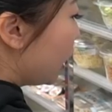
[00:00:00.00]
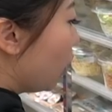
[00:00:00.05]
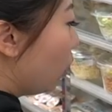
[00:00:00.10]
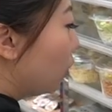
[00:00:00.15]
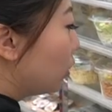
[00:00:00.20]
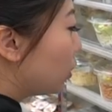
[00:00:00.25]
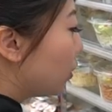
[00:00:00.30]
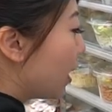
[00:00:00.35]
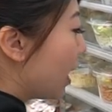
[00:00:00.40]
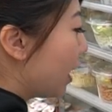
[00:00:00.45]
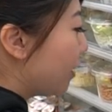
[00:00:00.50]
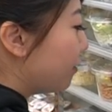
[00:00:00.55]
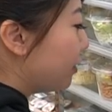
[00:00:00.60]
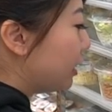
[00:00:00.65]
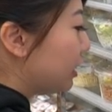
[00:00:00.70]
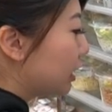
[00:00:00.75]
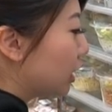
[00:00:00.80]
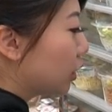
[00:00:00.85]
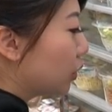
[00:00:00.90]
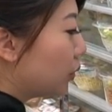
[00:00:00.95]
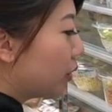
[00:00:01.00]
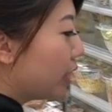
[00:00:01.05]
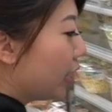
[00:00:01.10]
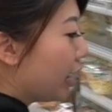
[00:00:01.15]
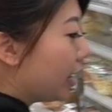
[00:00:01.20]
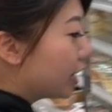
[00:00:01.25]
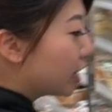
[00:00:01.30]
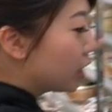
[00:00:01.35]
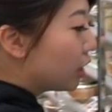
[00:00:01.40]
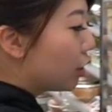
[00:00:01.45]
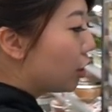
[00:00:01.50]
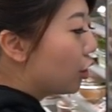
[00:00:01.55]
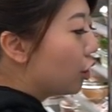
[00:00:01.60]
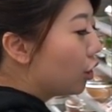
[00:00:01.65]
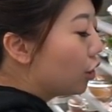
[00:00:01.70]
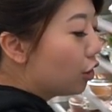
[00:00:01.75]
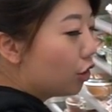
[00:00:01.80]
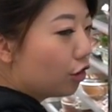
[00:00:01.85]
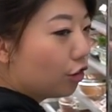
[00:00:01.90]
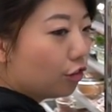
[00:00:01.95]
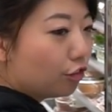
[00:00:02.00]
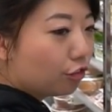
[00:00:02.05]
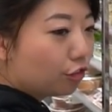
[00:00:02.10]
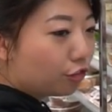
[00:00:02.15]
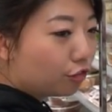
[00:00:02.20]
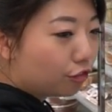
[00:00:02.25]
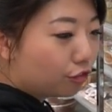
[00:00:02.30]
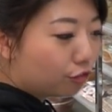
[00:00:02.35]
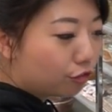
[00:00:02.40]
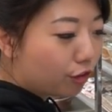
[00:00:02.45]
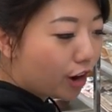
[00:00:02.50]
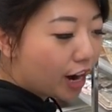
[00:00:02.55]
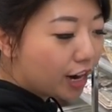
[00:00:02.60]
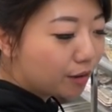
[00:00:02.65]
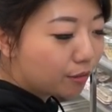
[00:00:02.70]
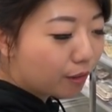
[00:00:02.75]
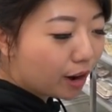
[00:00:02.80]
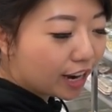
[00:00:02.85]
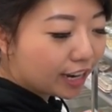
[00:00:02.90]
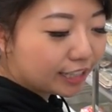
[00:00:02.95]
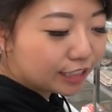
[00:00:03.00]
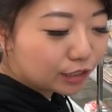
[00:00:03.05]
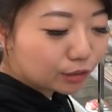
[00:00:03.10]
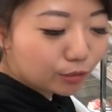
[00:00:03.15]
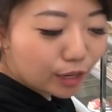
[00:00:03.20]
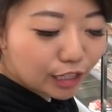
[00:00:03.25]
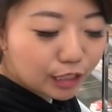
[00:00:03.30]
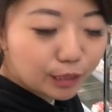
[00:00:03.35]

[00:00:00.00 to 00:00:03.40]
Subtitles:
They also have these little like fried rice